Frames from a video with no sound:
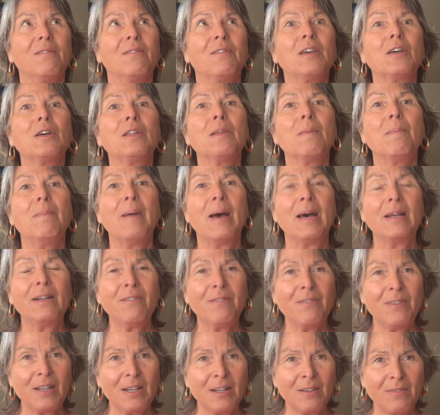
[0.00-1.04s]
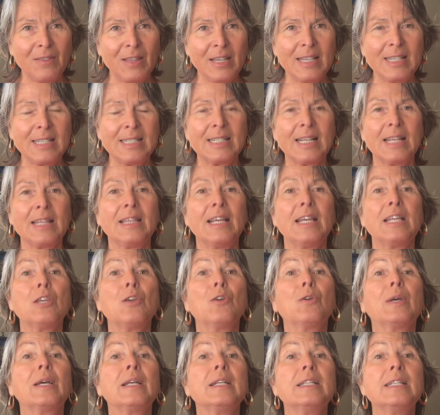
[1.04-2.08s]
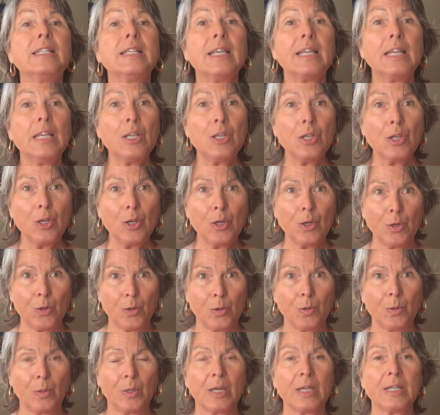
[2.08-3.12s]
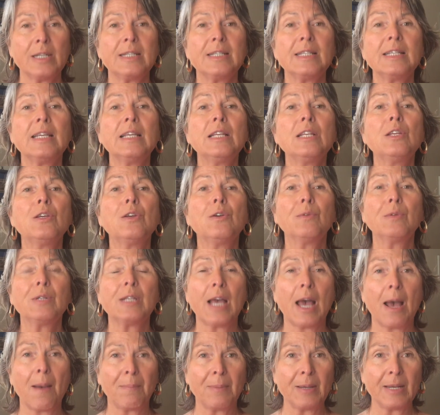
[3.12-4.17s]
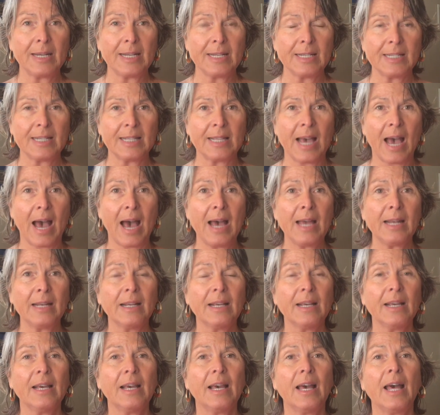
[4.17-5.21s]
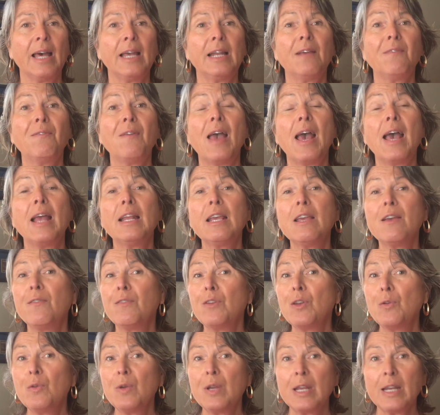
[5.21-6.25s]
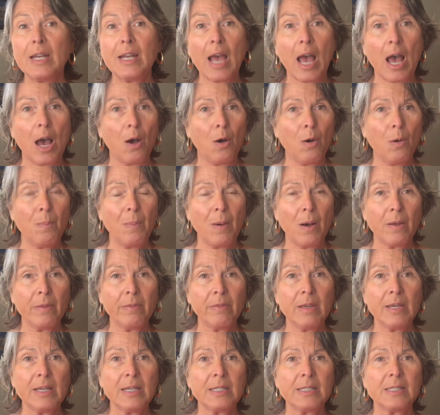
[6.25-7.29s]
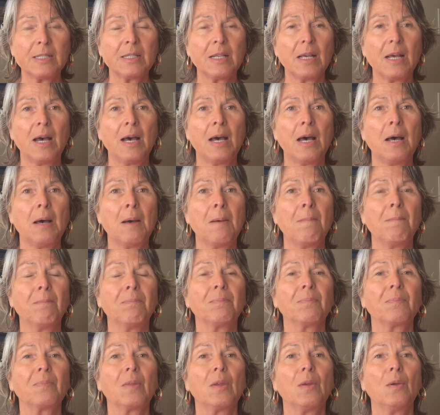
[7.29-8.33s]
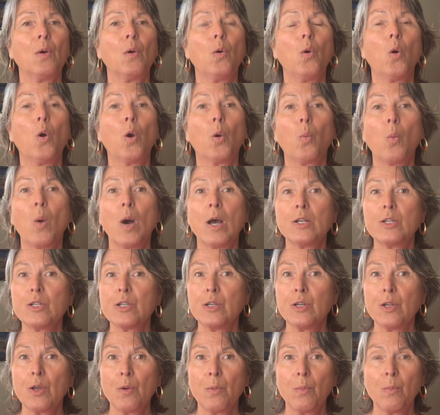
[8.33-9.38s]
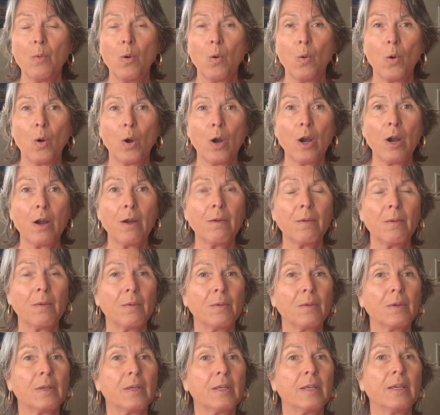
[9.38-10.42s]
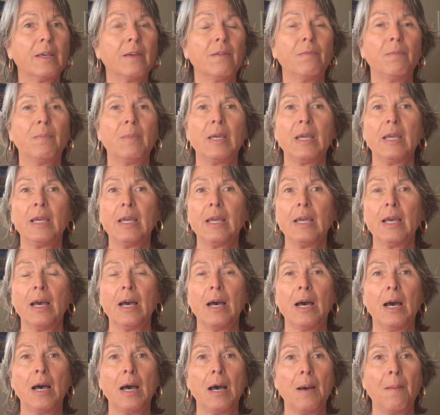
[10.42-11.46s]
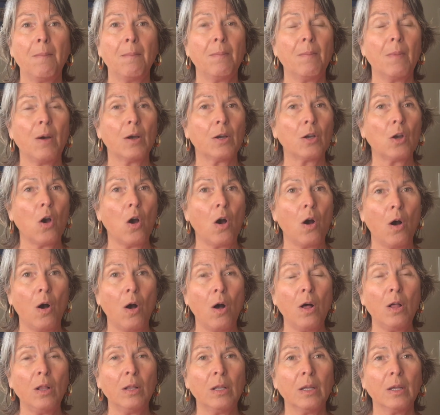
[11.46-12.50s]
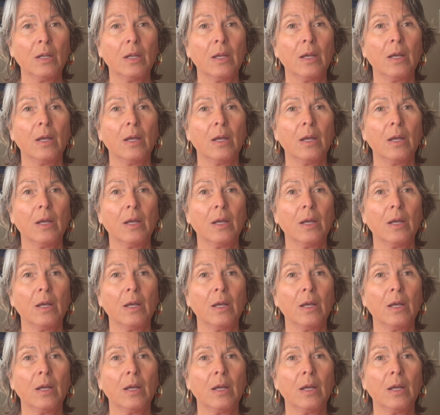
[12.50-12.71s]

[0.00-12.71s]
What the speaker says: feel the benefit of this, and that you continue tapping into that. And if any of you need help on this, or want to know more, give me a call.